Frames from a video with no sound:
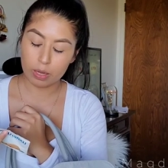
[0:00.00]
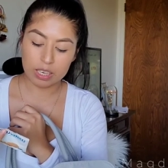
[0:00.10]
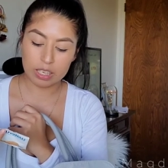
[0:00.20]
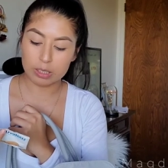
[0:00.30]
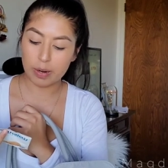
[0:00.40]
it
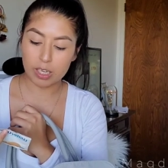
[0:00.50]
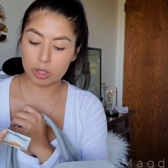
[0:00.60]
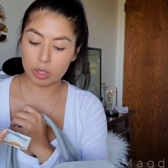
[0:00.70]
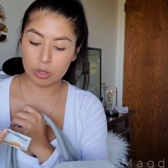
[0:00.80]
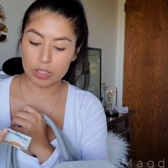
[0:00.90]
expires
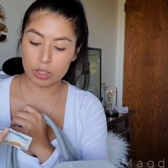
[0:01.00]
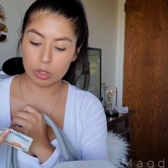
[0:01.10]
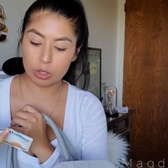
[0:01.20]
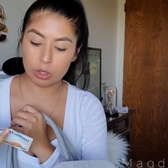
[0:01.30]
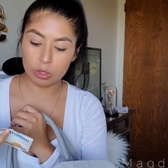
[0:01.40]
all the way
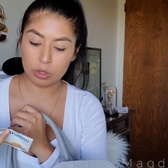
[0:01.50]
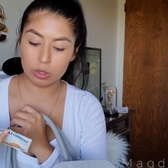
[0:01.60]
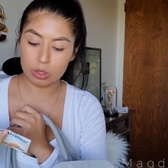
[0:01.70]
till